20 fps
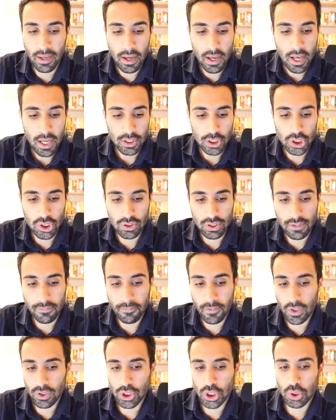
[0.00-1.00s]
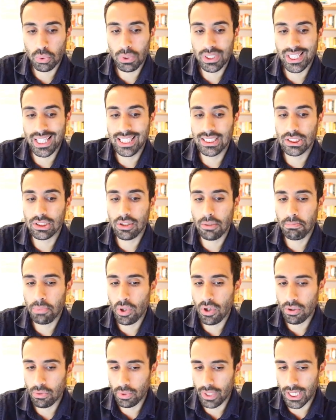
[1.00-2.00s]
So the first one is the
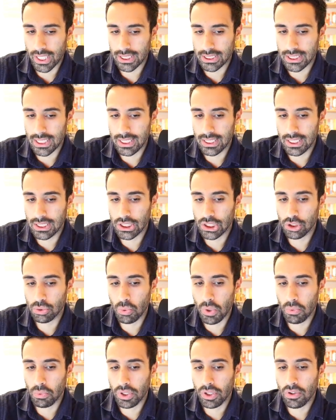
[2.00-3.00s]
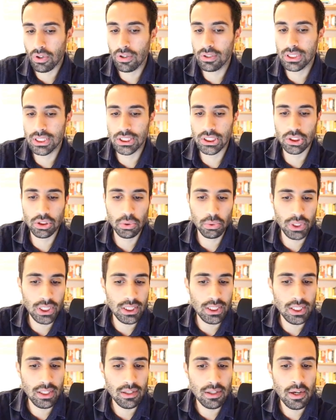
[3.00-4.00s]
bar racks, and this is what we call the
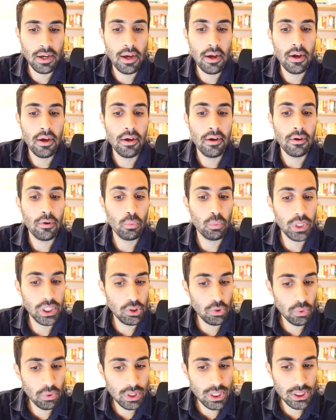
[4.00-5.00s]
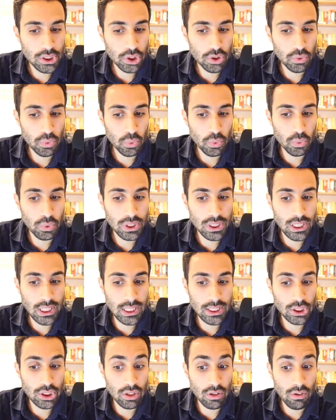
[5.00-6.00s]
screening. We do this through
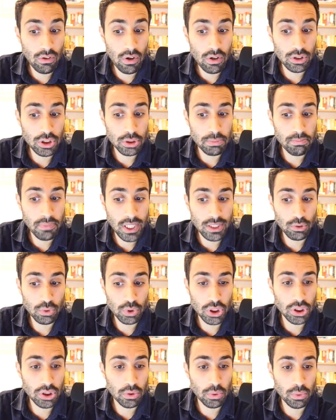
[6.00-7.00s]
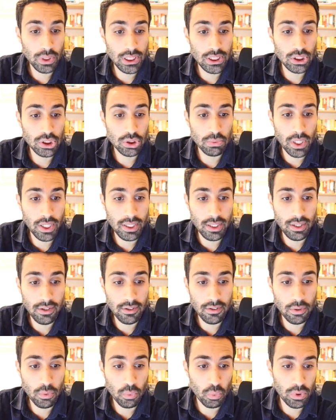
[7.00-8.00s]
these large metal screens right
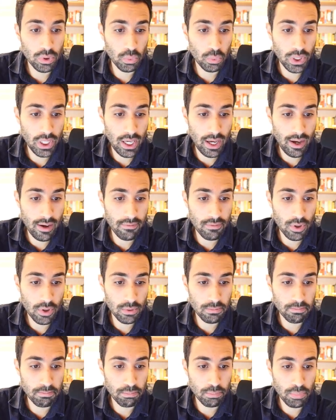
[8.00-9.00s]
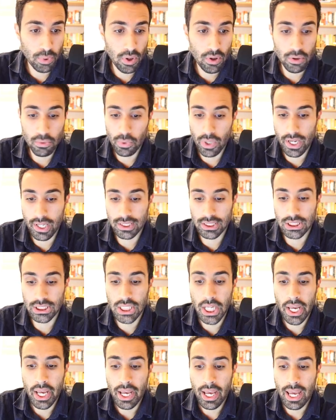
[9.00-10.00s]
here where we have our bar racks.
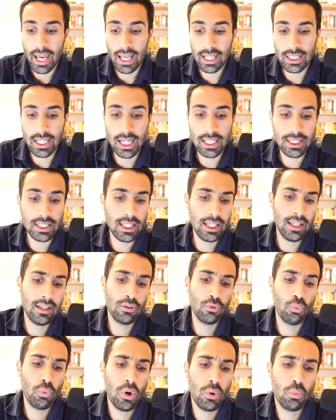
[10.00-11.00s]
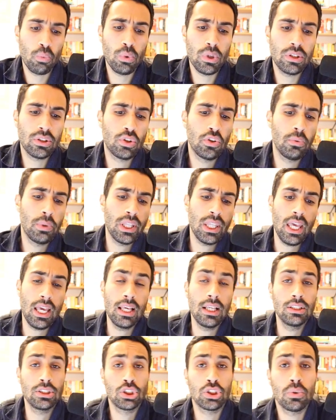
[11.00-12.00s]
And at the end, what we're doing
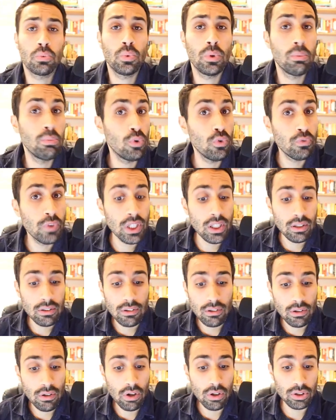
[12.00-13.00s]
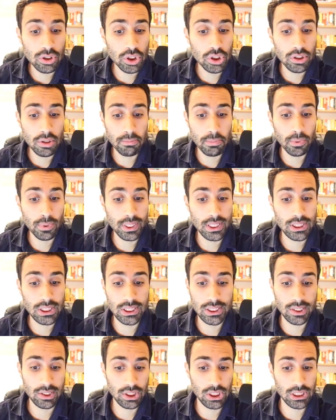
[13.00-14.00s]
is removing large debris
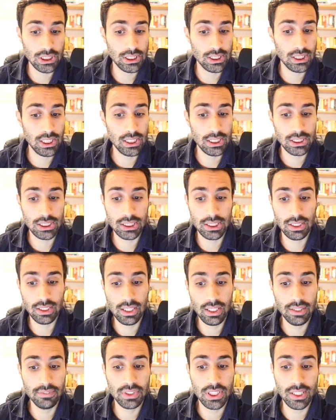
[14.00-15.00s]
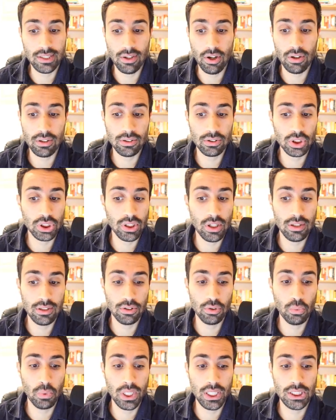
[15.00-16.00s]
such as sticks, leaves, and other solid
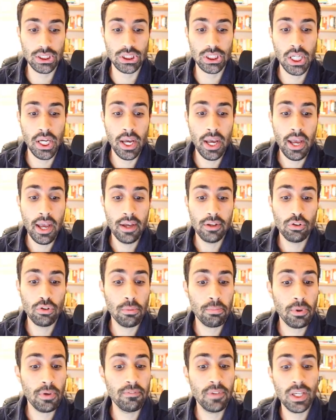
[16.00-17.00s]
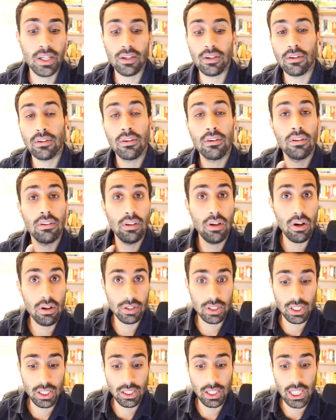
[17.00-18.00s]
waste to prevent
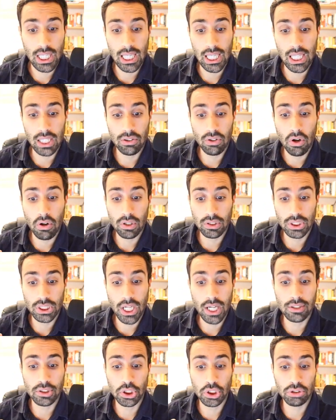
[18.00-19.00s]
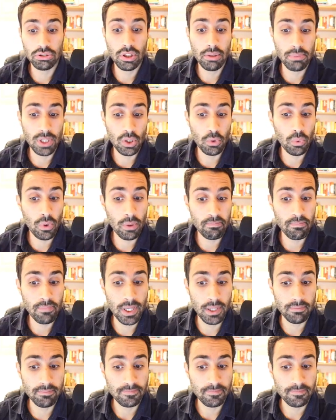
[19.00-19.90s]
clogging in our downstream equipment